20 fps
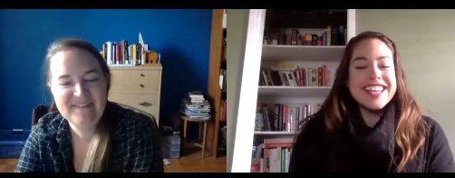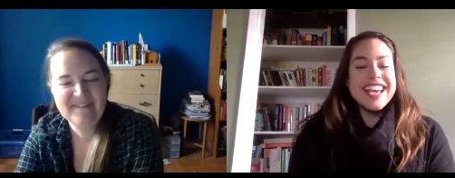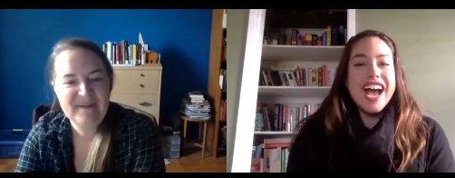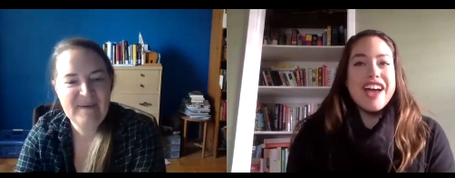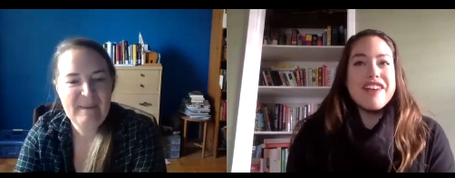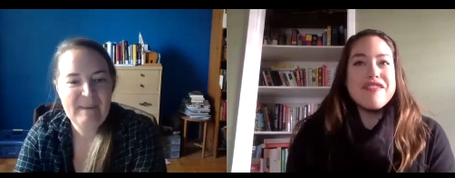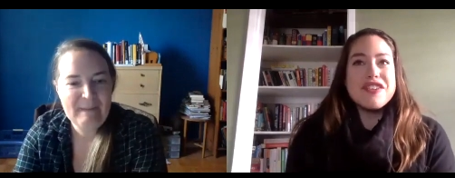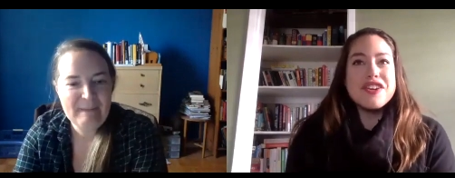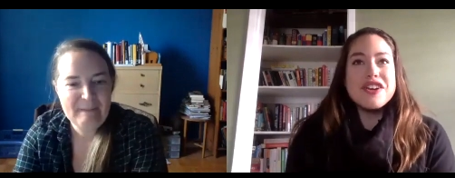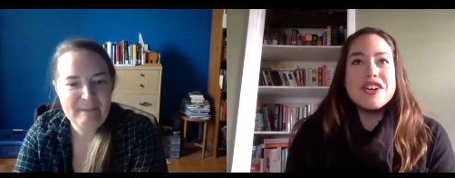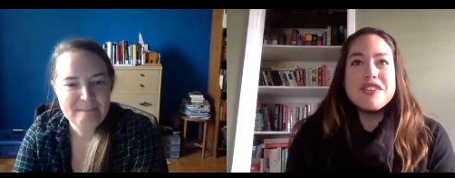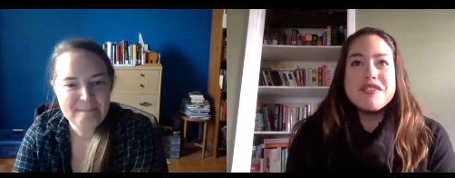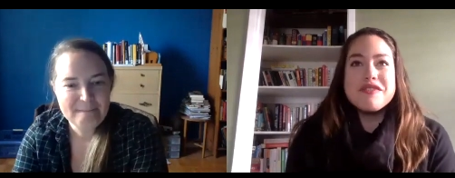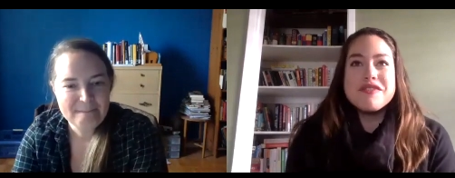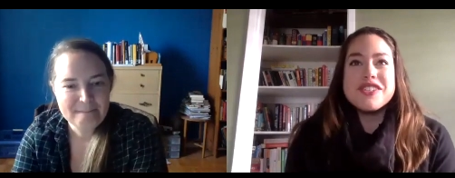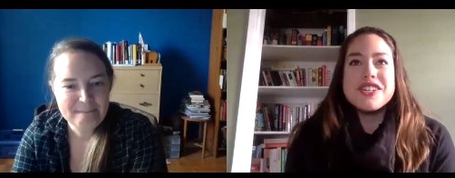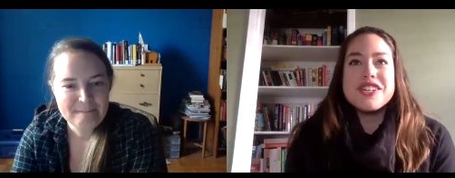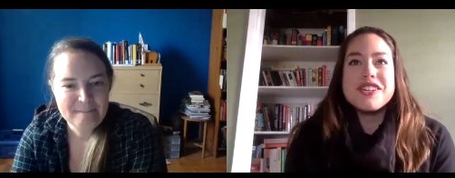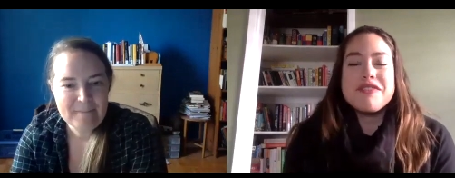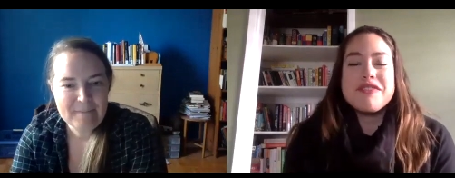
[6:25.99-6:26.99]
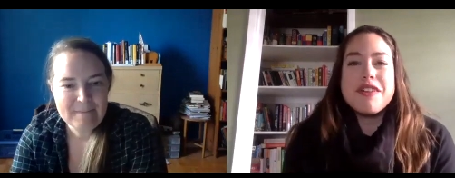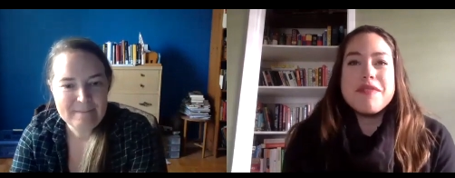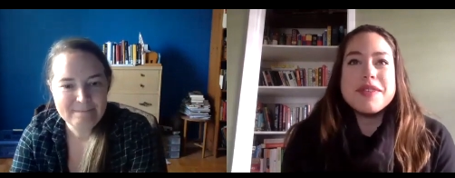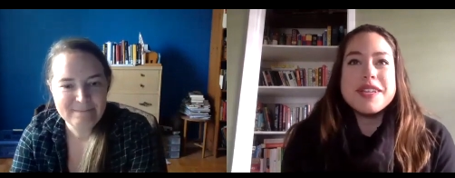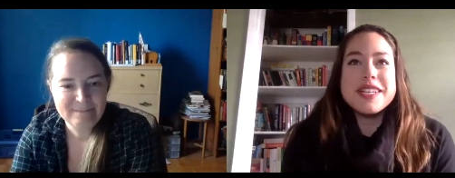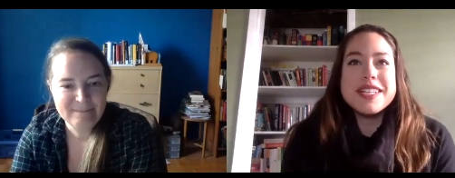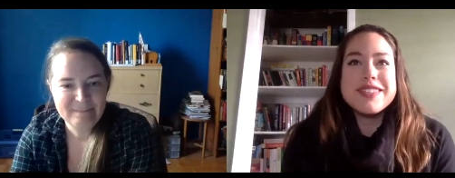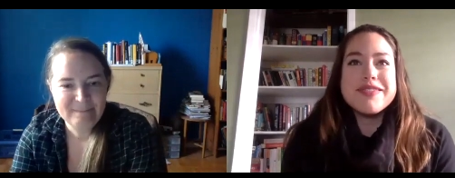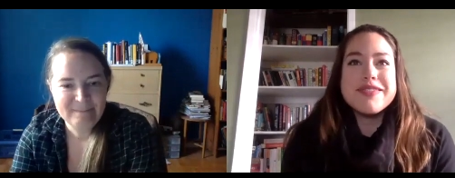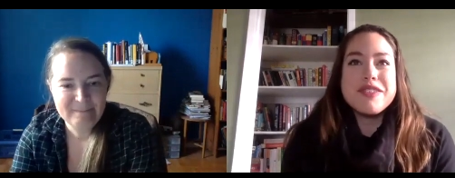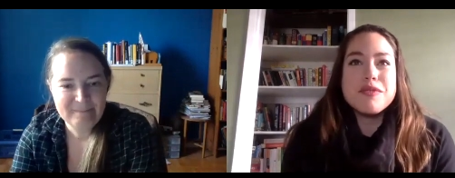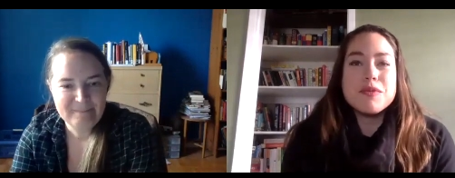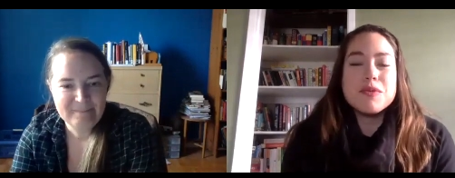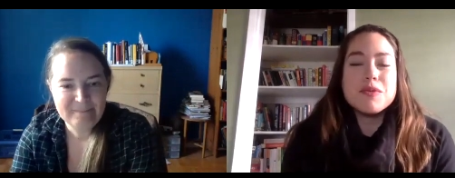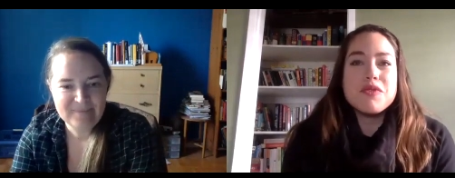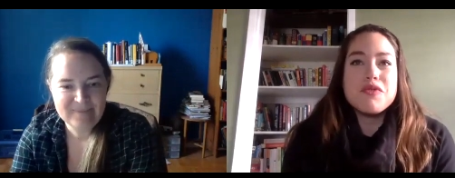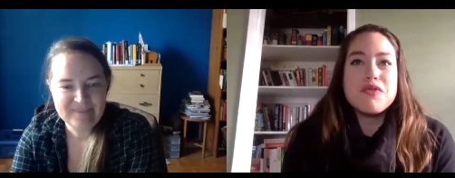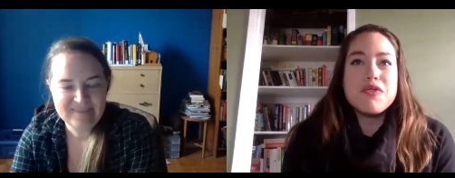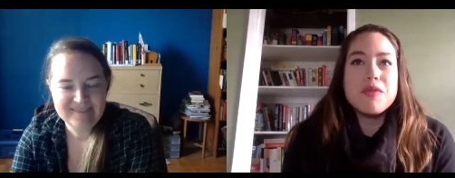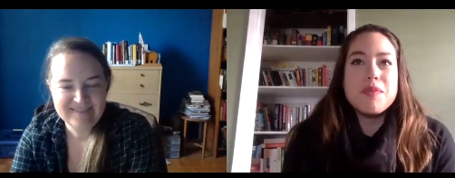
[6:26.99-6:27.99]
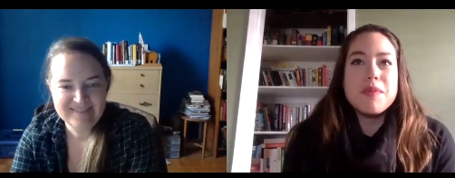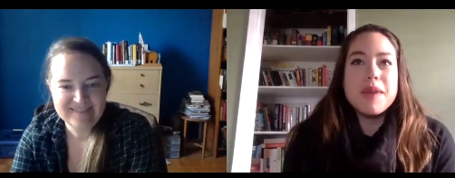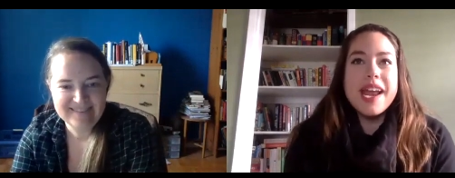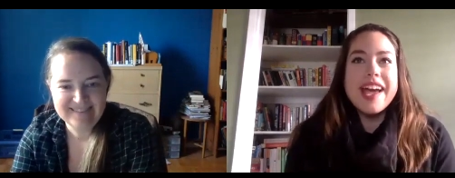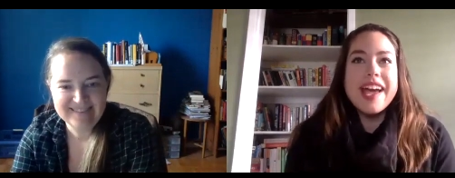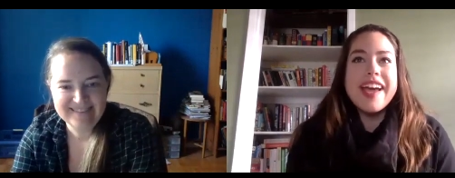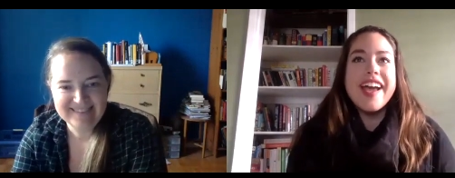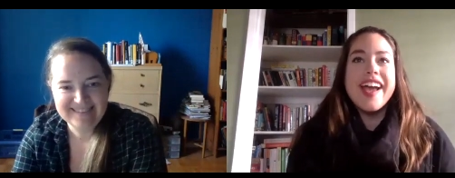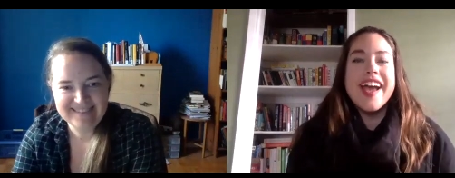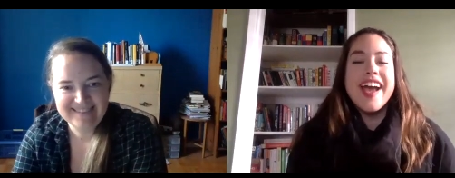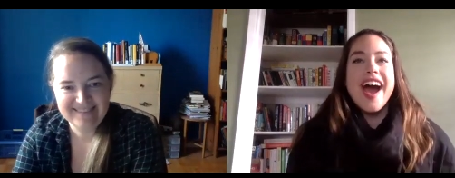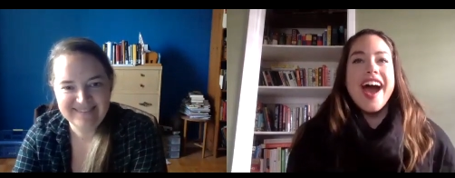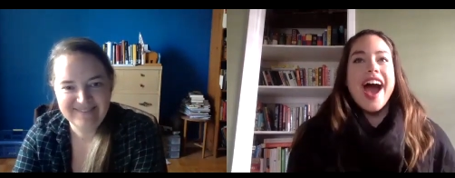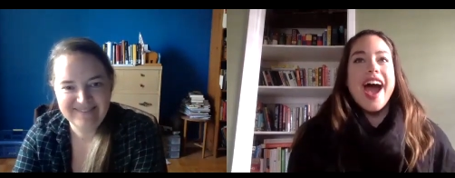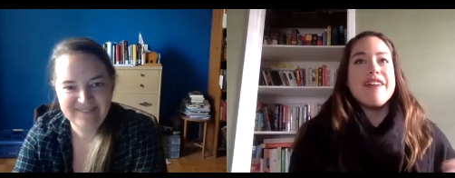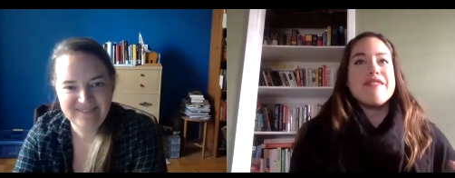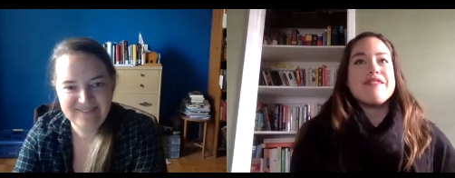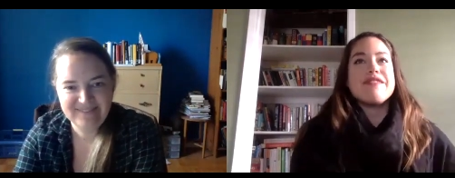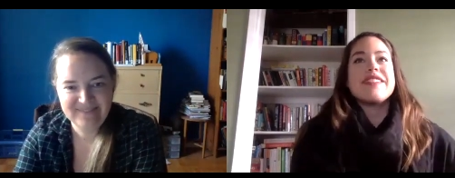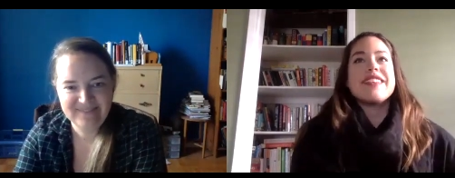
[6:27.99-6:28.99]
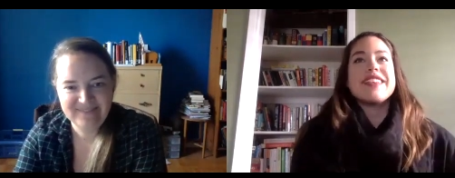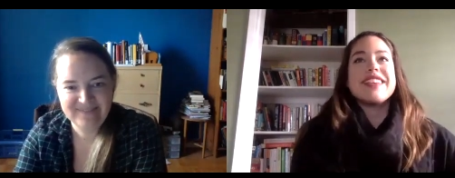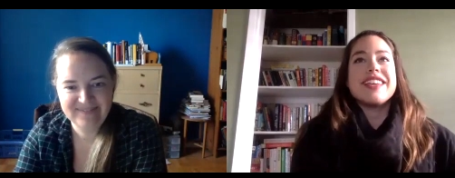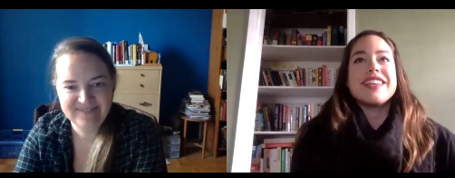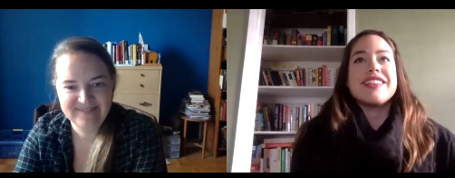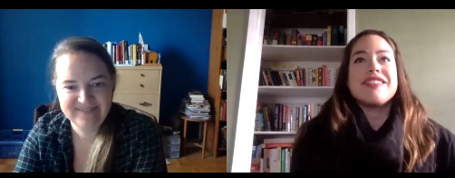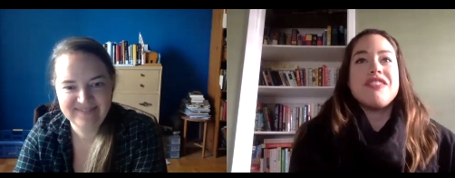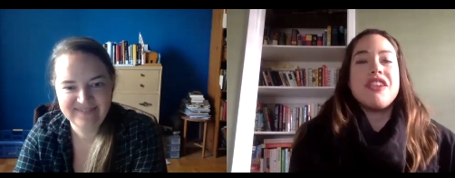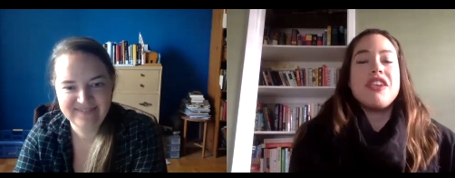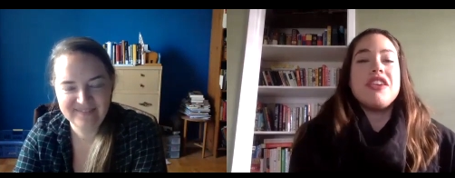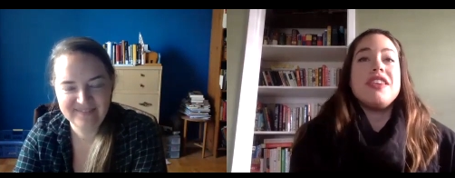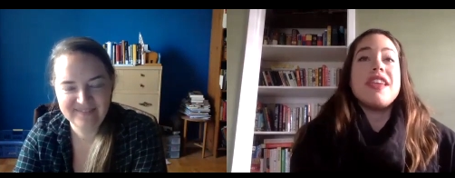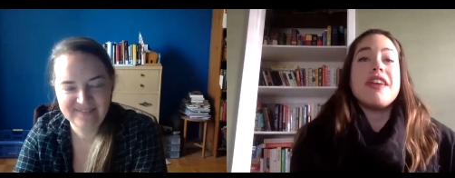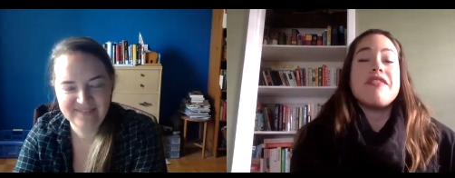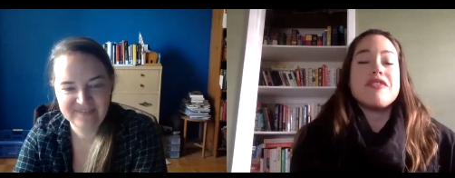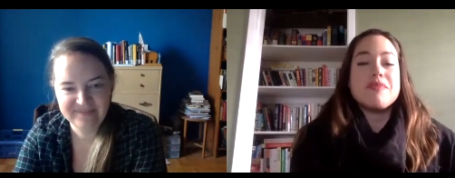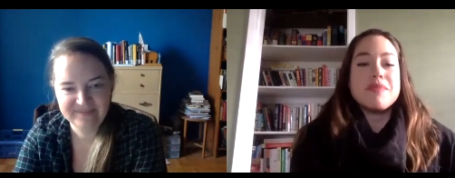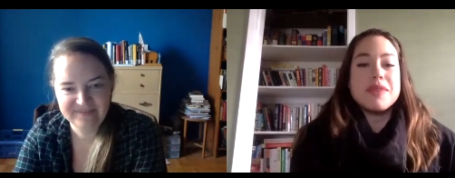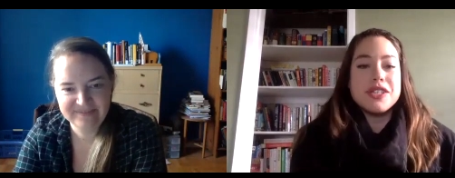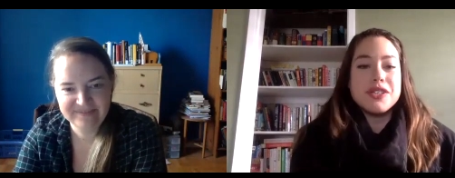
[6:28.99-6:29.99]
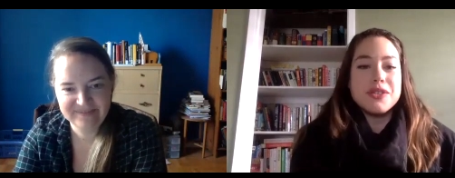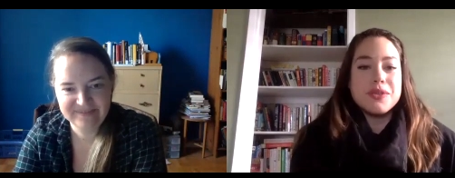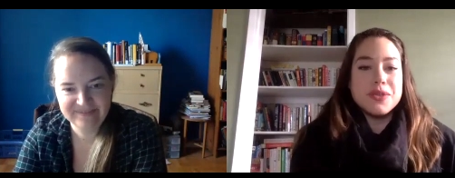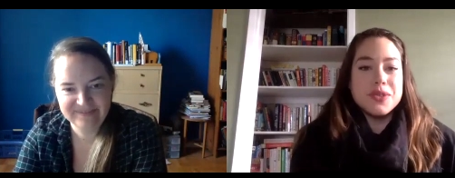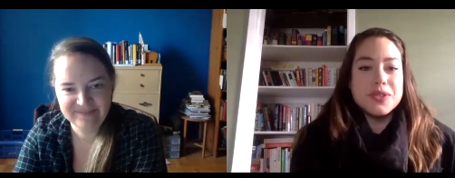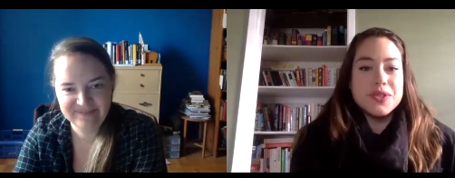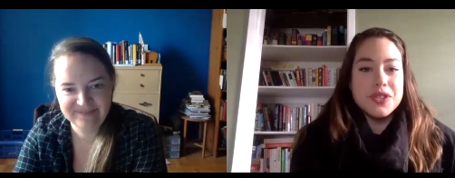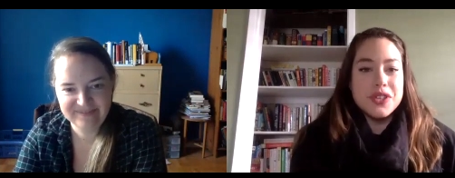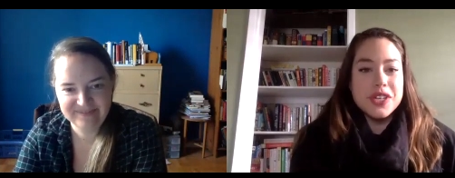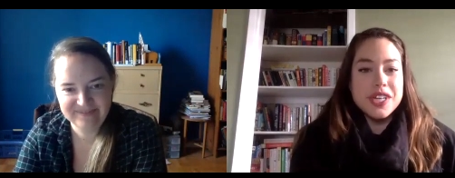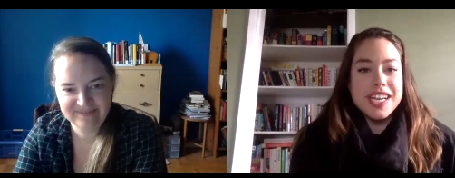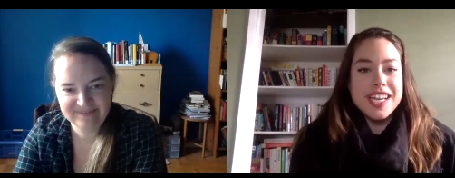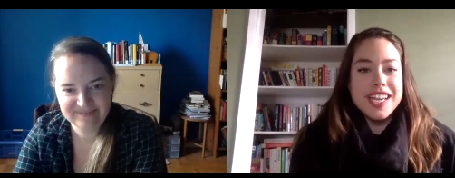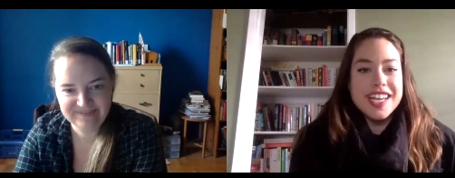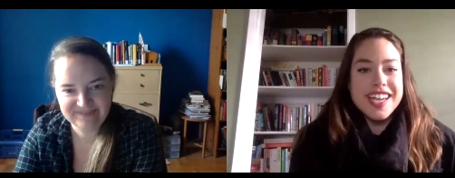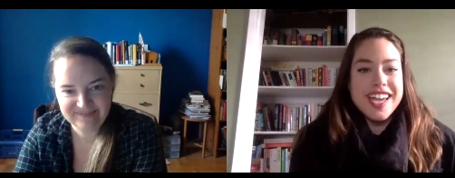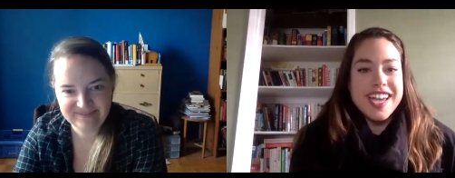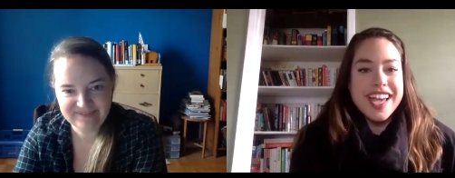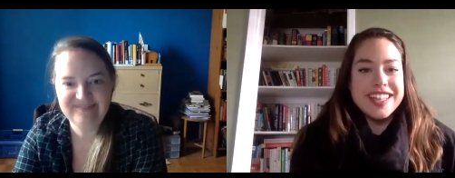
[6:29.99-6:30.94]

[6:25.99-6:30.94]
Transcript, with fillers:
Speaker 1: I've heard of junk feminist films before, but I I've never been to a screening,